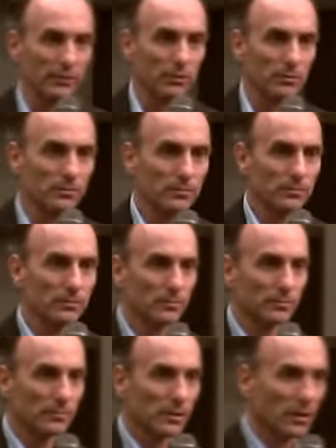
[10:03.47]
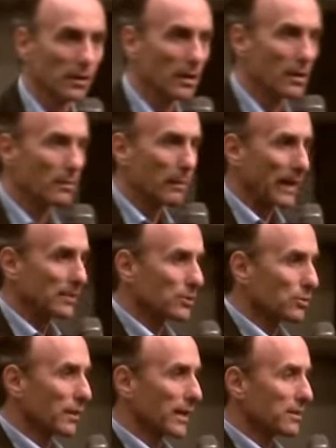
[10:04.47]
level
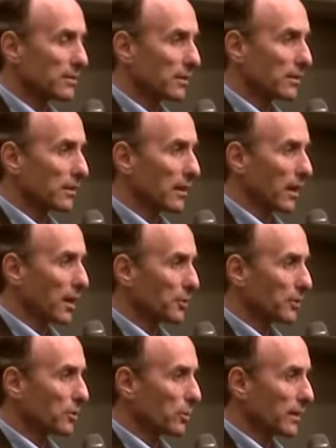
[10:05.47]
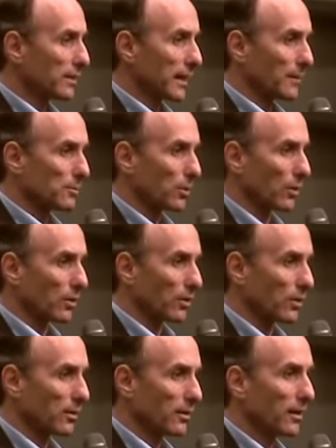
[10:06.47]
pasteurized it 120 times
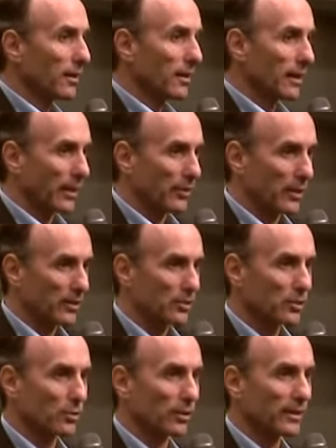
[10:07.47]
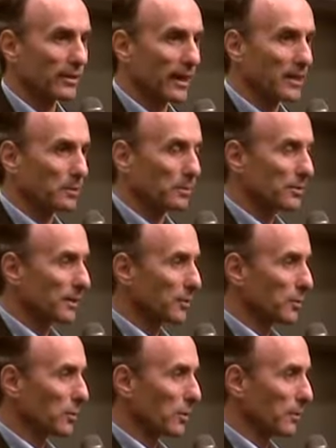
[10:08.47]
longer, and then destroyed 90%
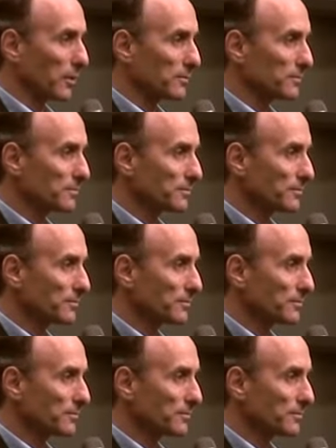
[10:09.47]
of the hormone.